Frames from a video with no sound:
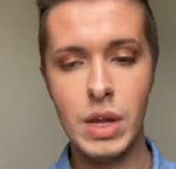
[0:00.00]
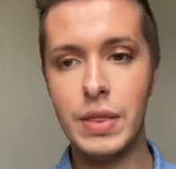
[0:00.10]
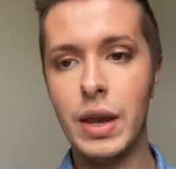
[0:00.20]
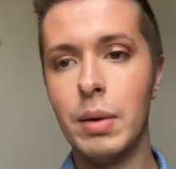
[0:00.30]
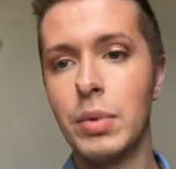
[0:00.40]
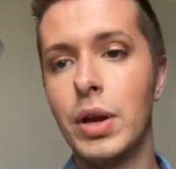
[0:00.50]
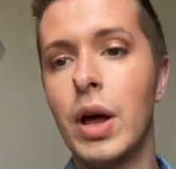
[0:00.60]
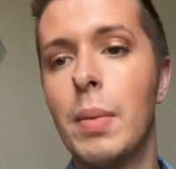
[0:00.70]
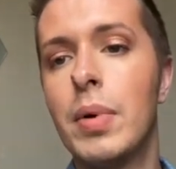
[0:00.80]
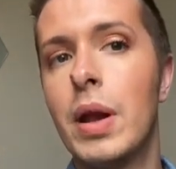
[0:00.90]
And then I'm going
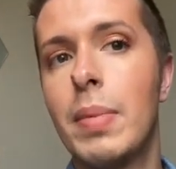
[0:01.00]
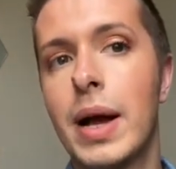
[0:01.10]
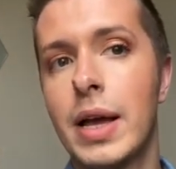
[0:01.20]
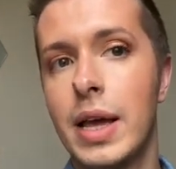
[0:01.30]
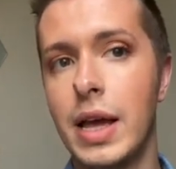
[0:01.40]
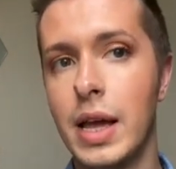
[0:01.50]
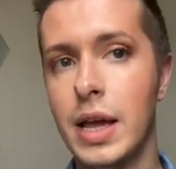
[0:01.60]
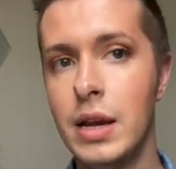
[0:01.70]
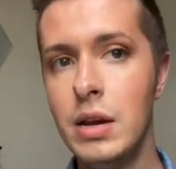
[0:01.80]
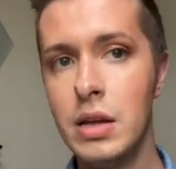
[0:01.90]
to put it back
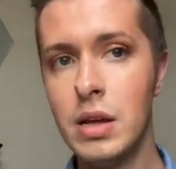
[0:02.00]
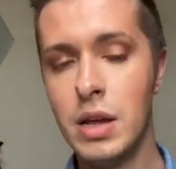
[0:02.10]
in